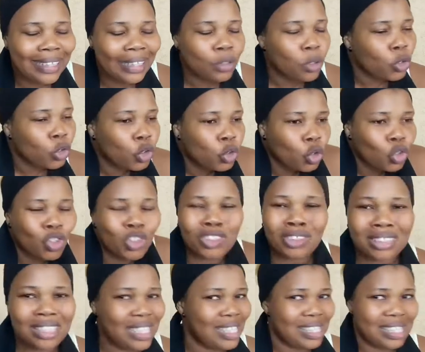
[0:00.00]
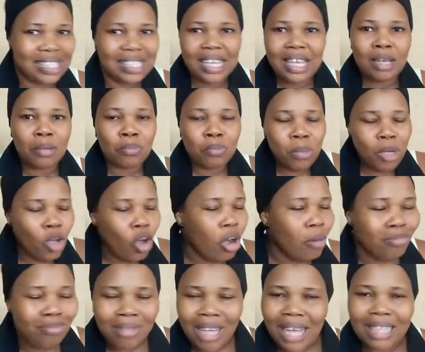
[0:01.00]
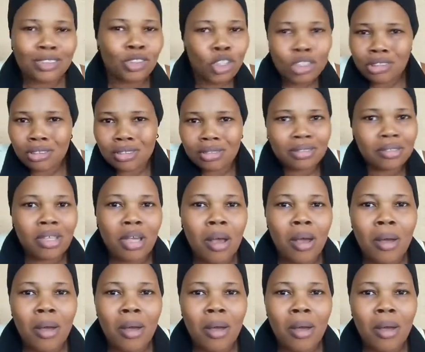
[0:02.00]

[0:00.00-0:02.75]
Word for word: Let us just rest. They come and just